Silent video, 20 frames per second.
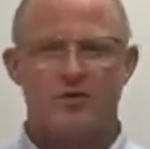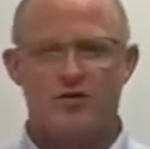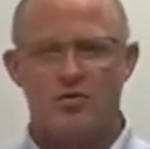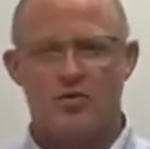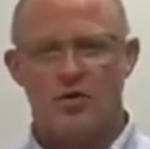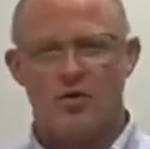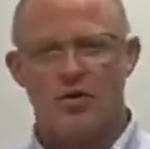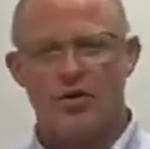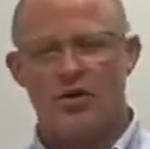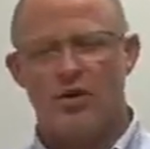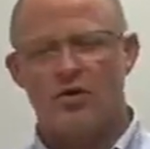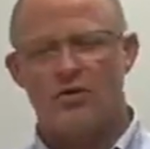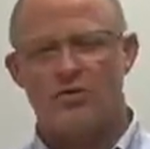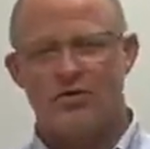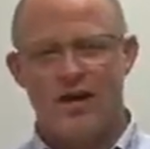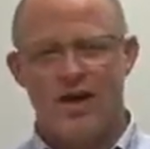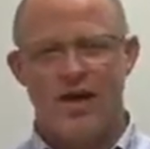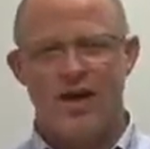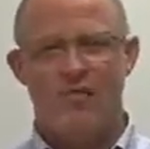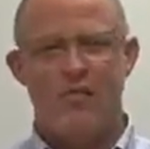store
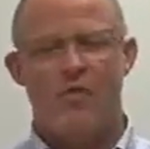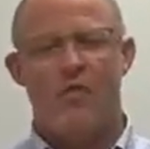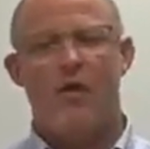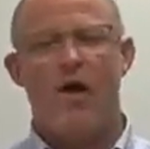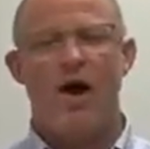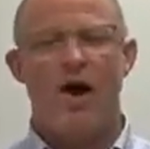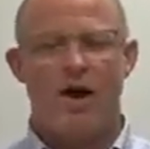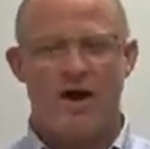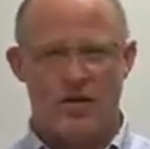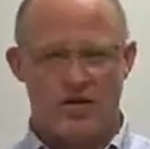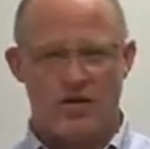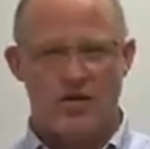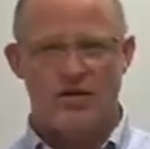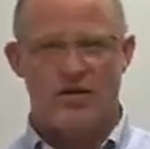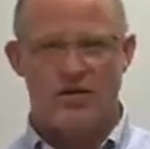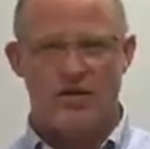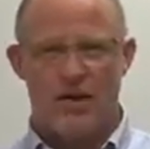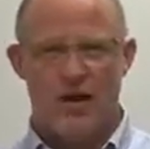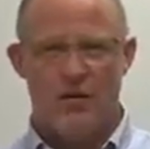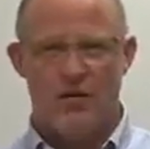looks and why it
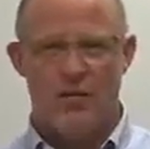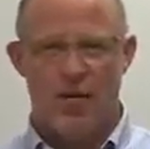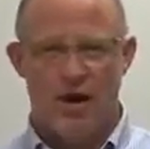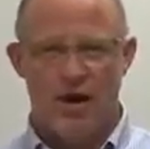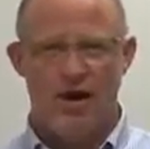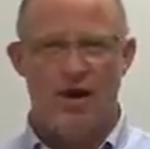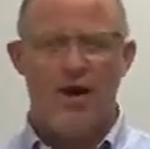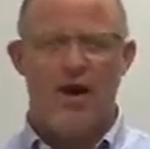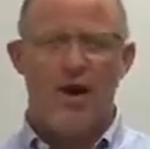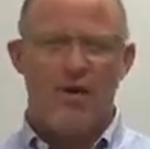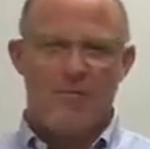looks that way.